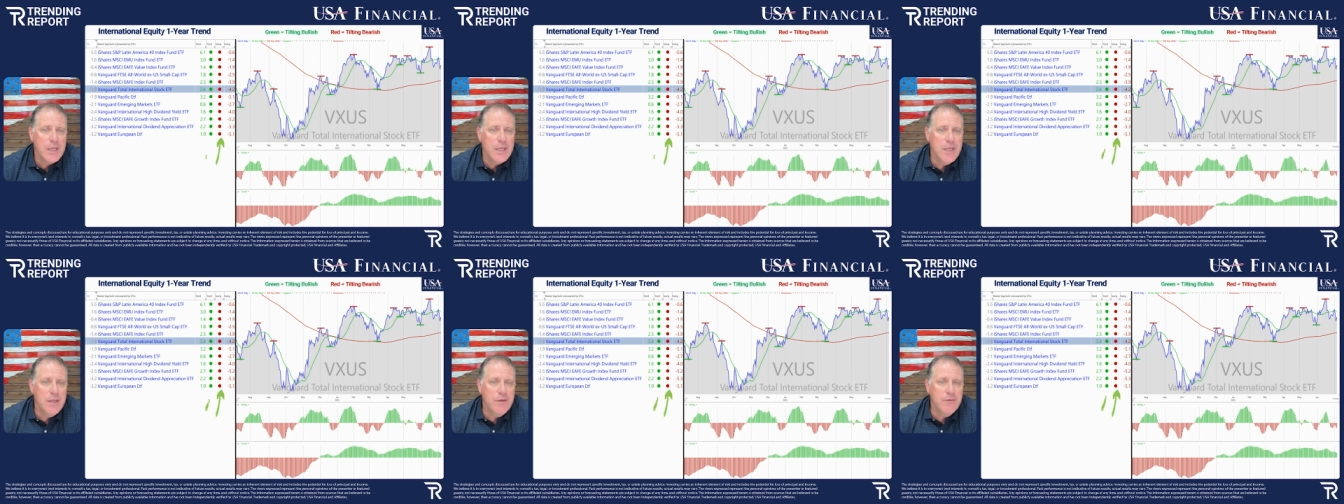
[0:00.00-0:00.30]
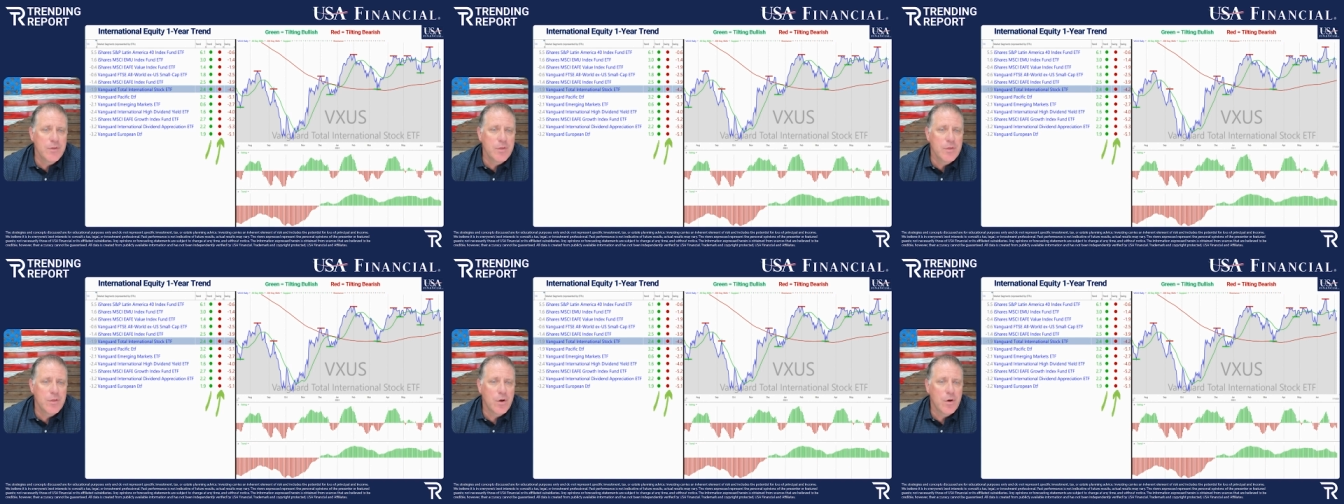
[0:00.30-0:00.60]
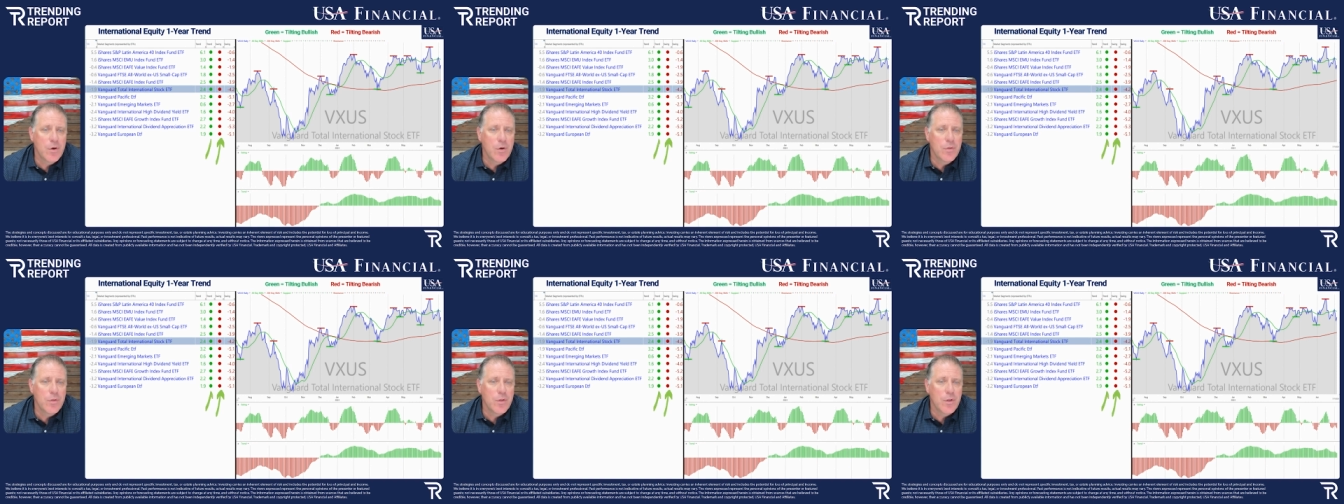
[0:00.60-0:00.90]
even
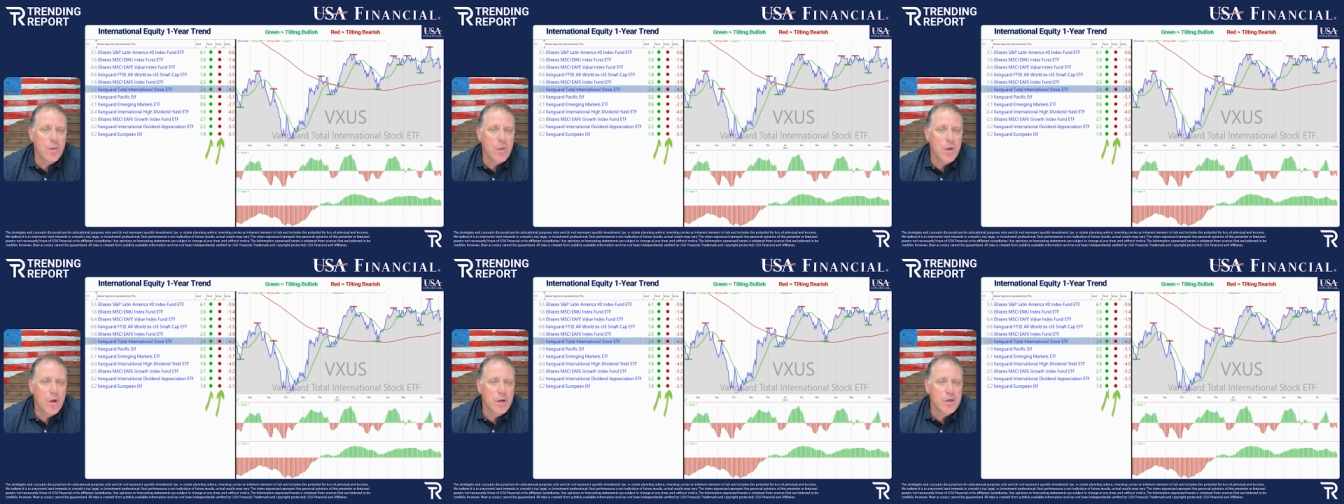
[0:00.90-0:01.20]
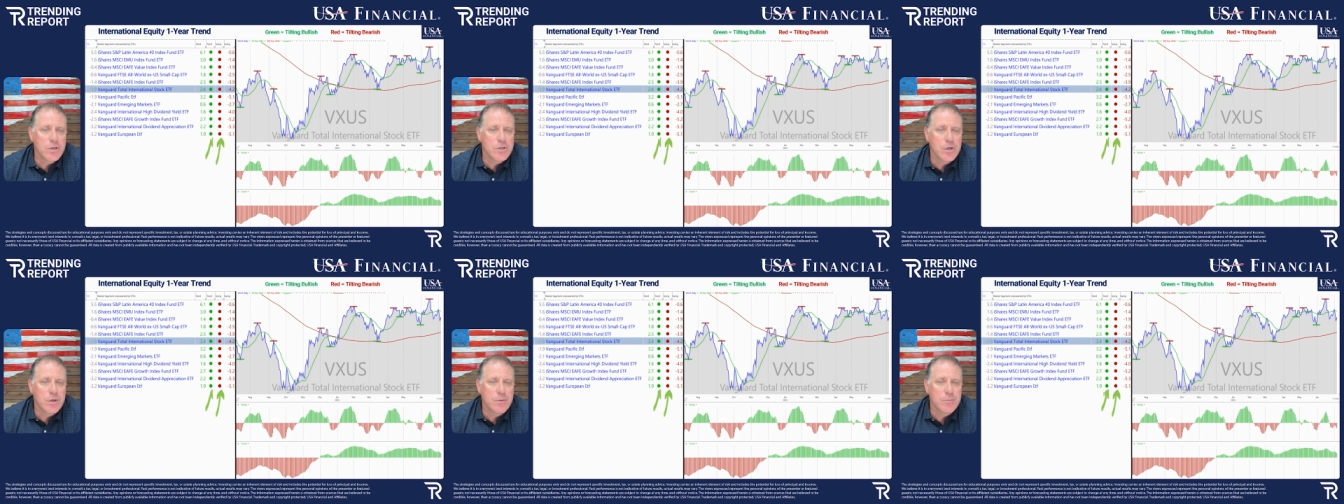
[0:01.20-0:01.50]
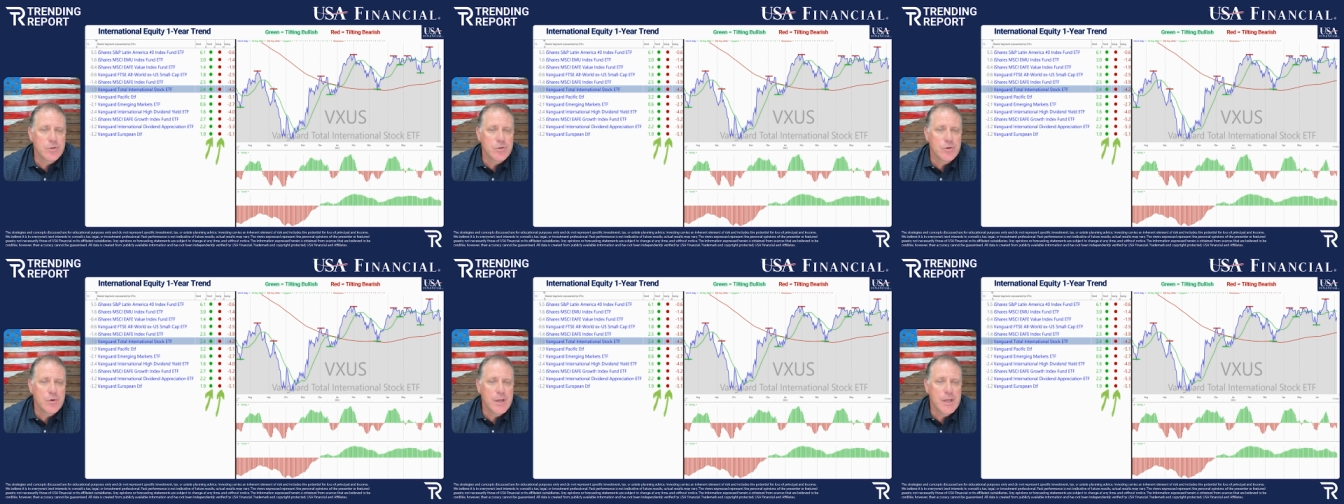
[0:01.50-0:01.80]
though the
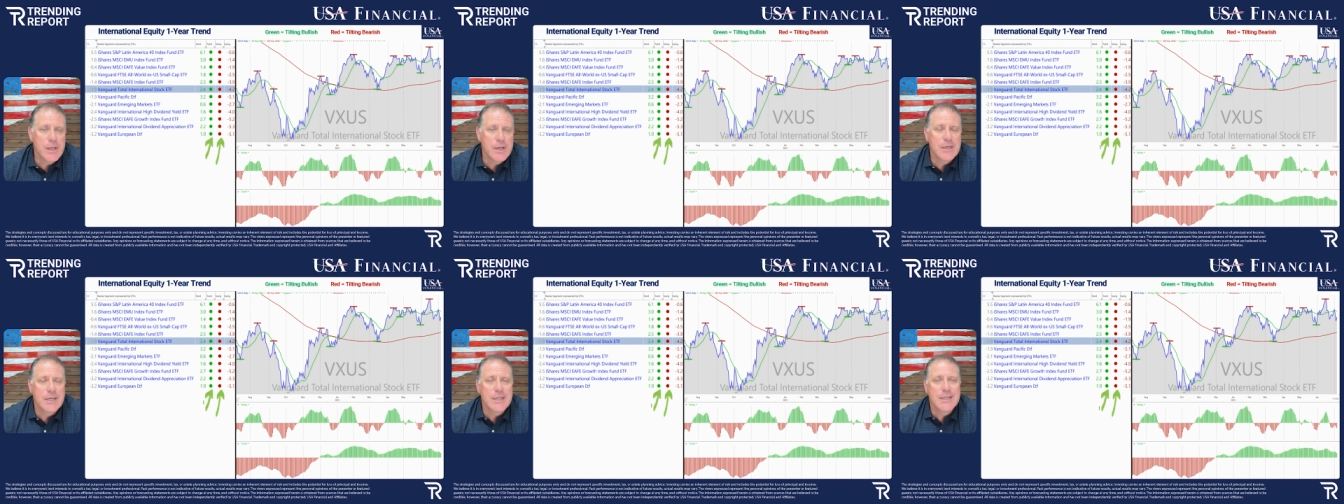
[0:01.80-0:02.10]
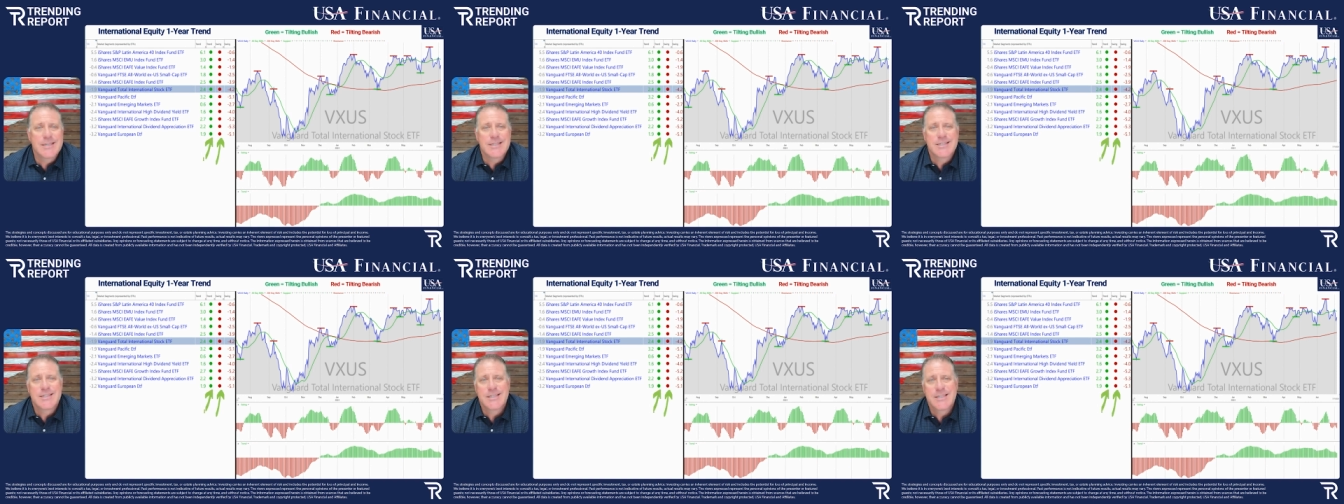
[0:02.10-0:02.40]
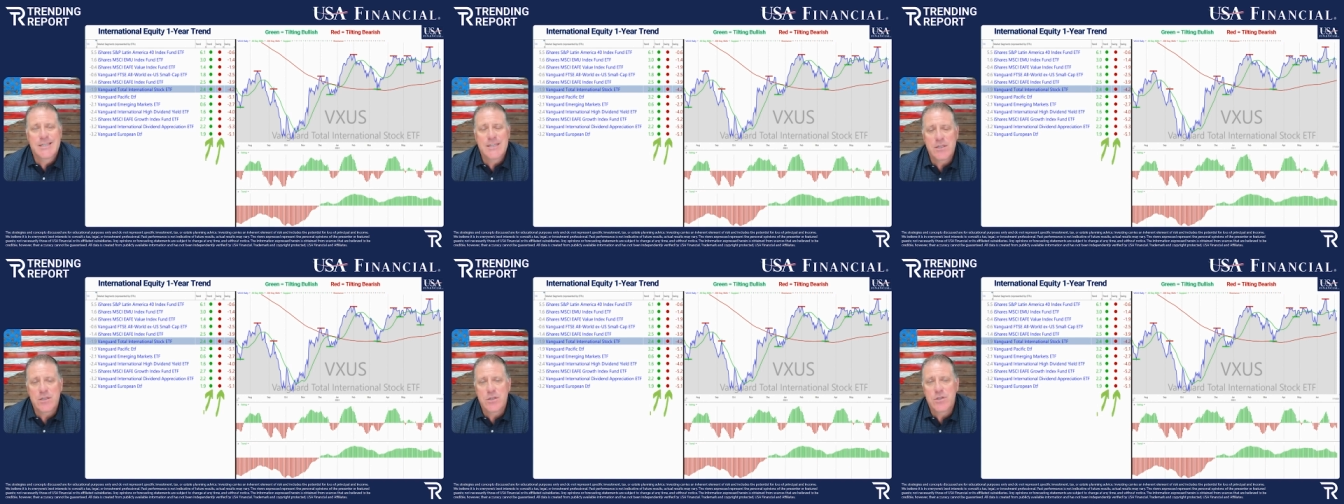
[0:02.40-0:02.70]
long-term trend is
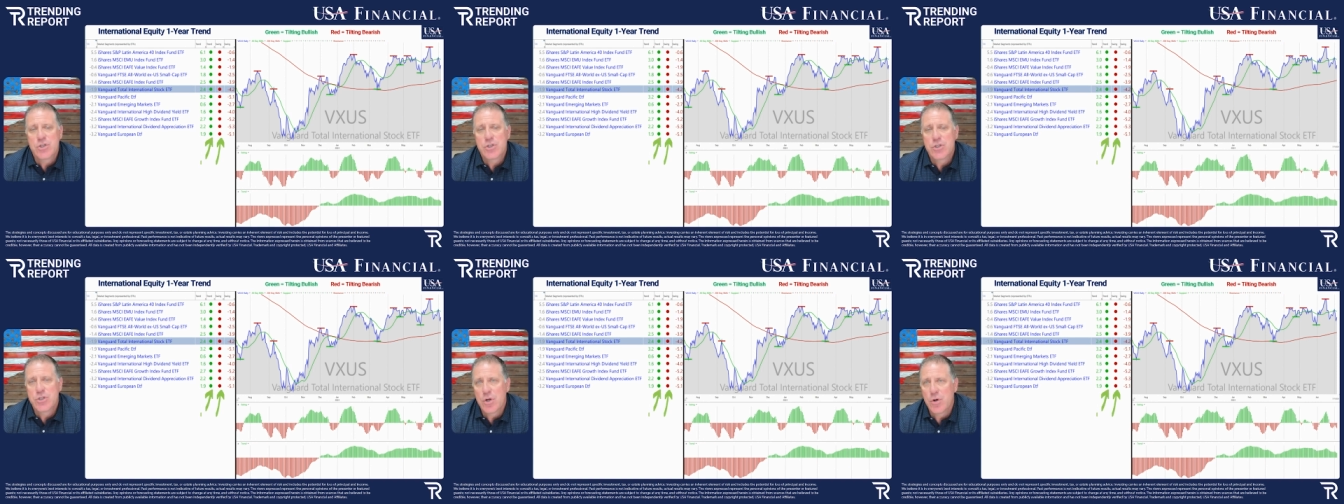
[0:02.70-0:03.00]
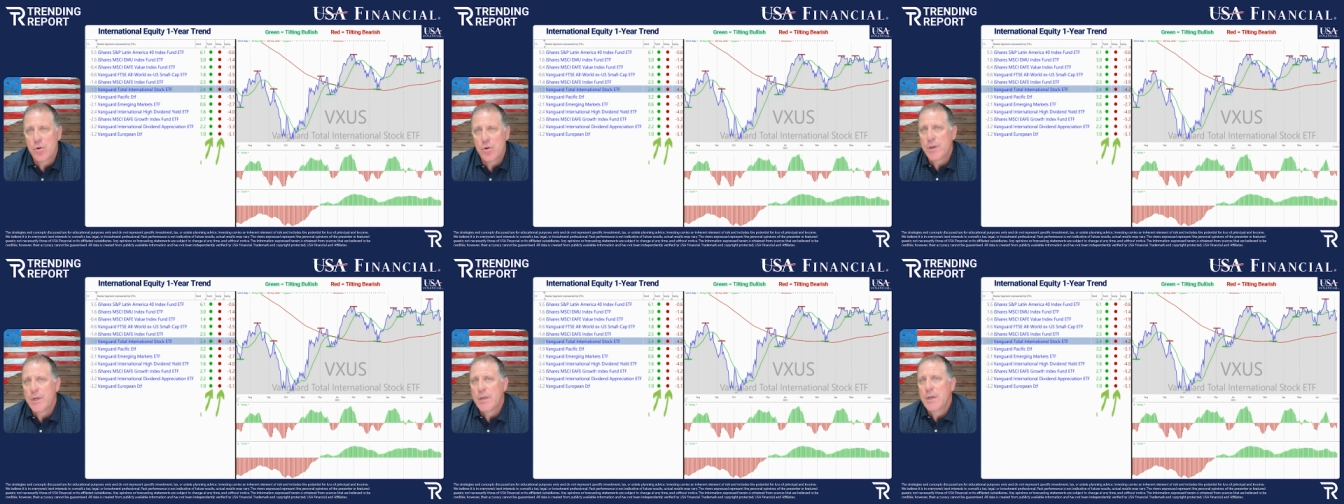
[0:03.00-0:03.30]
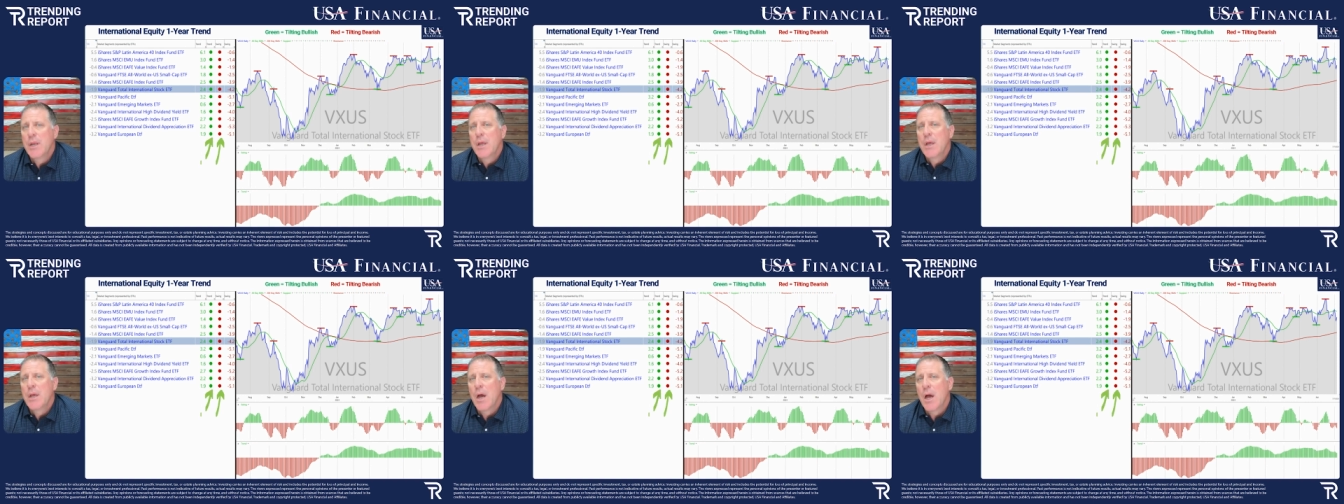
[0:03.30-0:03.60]
still showing